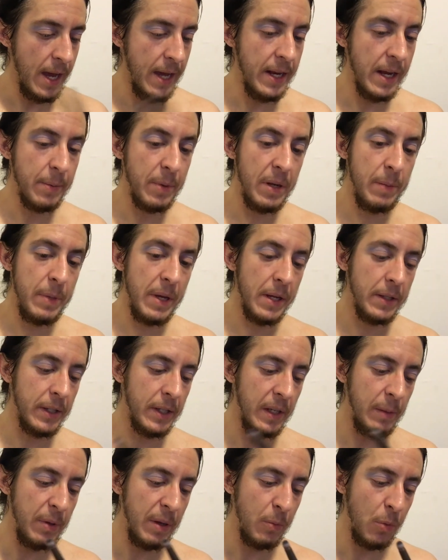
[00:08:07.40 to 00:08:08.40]
And I'm going to be a
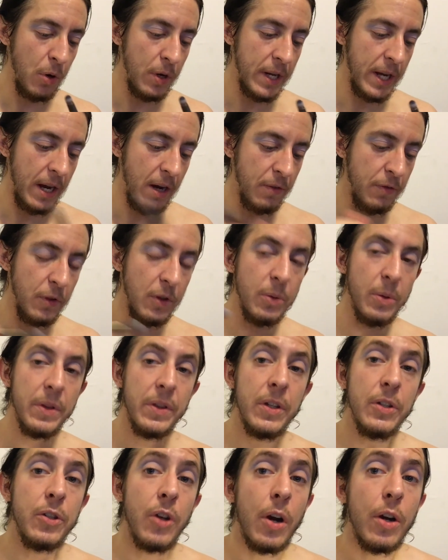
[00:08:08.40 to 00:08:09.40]
little bit more careful with
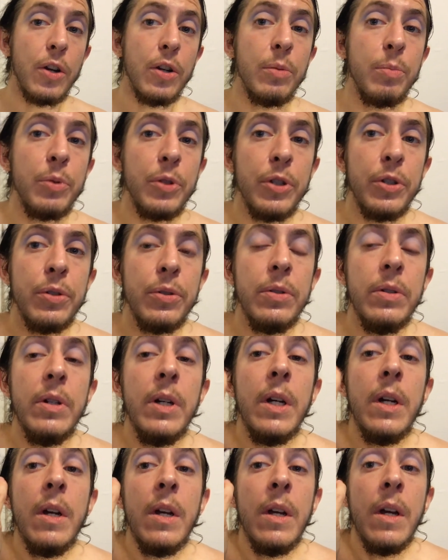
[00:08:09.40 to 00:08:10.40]
the darker blue,
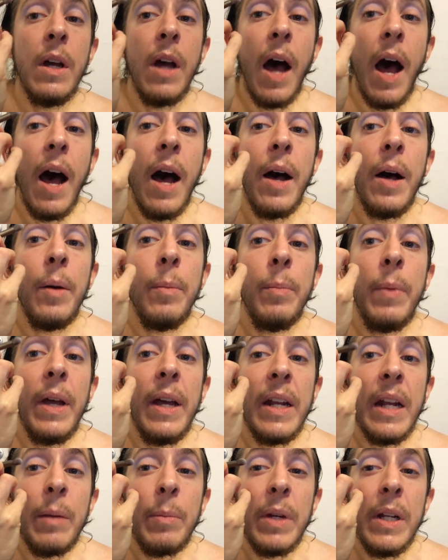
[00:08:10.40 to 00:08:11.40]
and
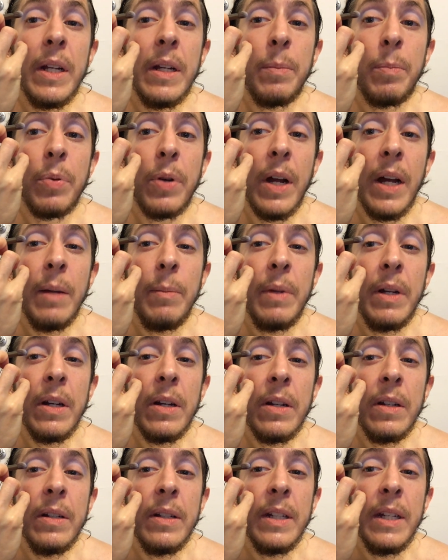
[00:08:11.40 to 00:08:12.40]
I'm going to
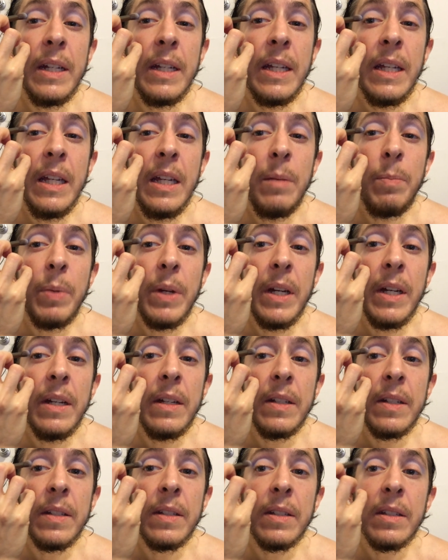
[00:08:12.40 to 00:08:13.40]
primarily keep
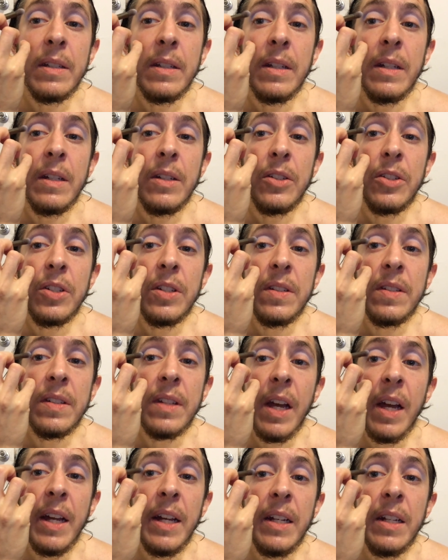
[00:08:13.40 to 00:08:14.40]
it
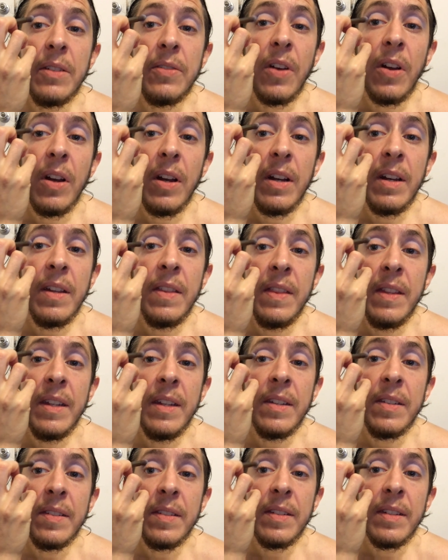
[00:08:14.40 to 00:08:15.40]
just kind of on
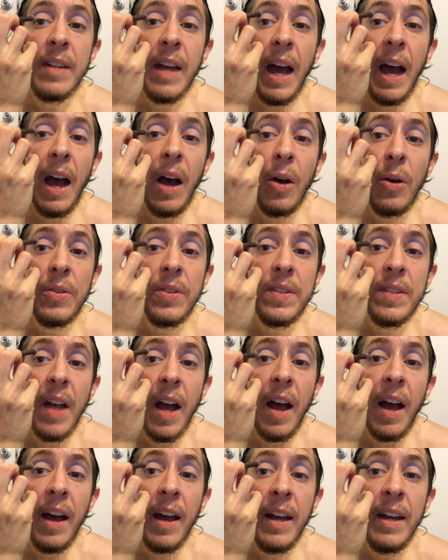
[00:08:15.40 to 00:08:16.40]
this
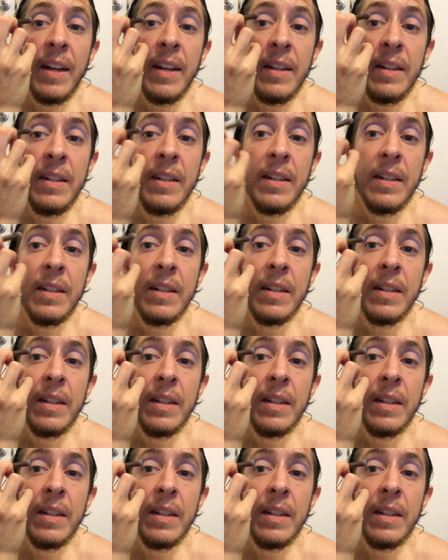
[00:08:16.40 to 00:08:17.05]
outside,